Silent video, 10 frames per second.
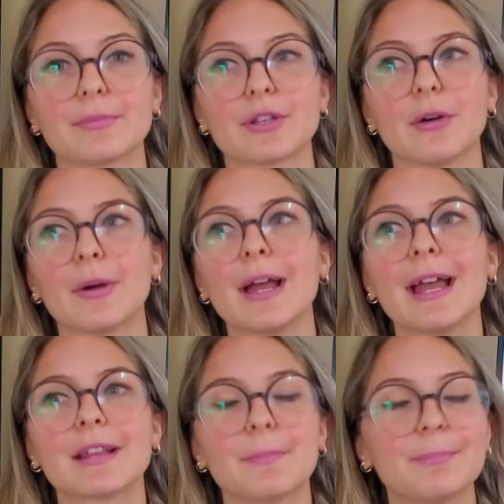So
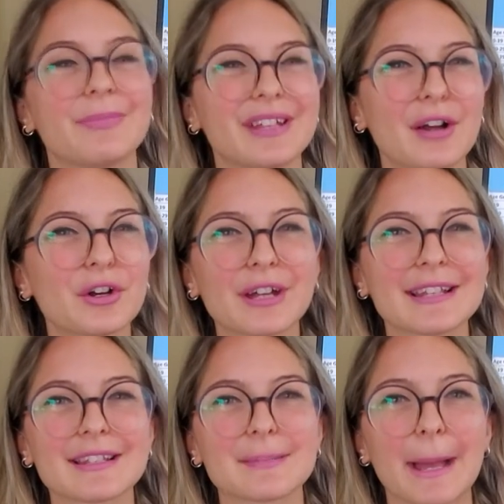younger
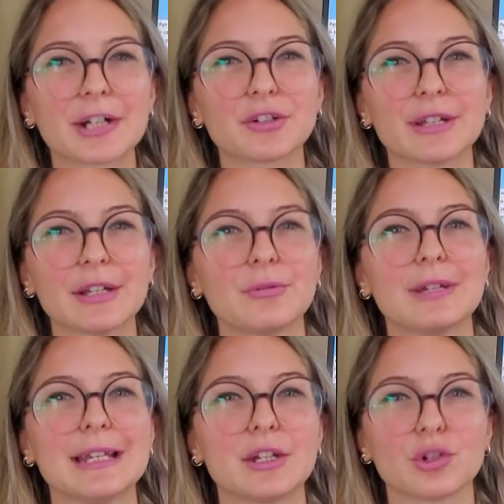kids especially who
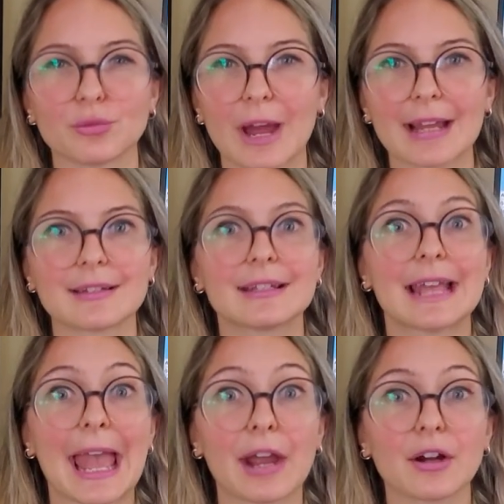need direct
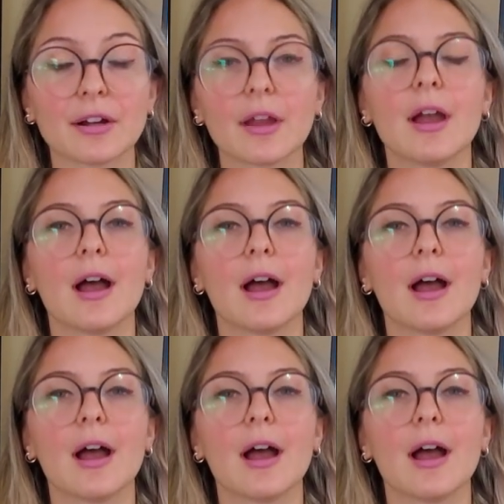care,